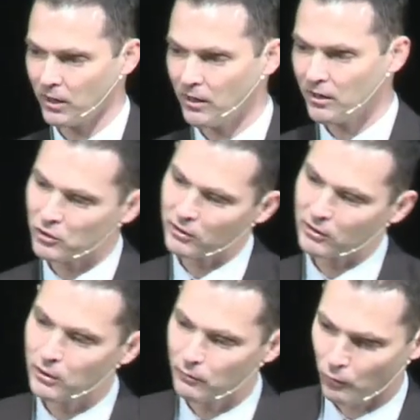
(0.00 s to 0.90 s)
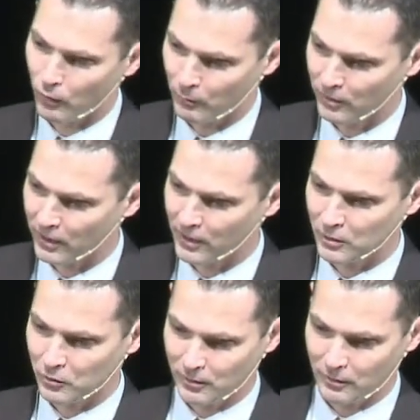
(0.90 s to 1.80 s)
Now, this was a little informal, okay?
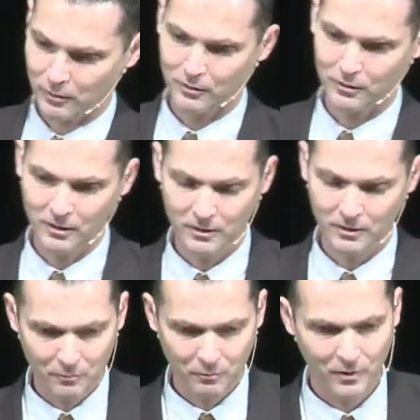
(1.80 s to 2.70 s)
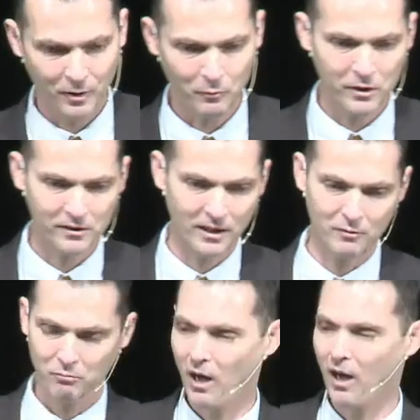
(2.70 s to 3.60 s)
This was a little, you know, it wasn't that
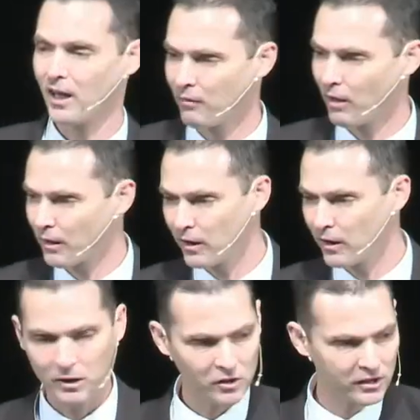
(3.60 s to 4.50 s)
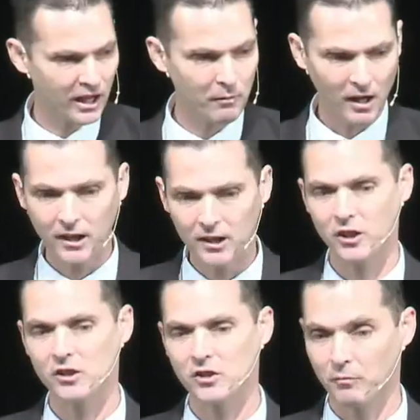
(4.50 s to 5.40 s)
odd a thing, but he just came to, I got to
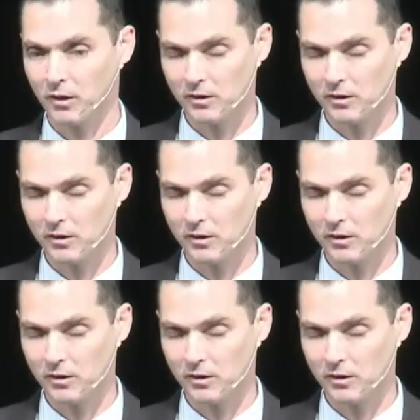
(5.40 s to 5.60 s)
share something.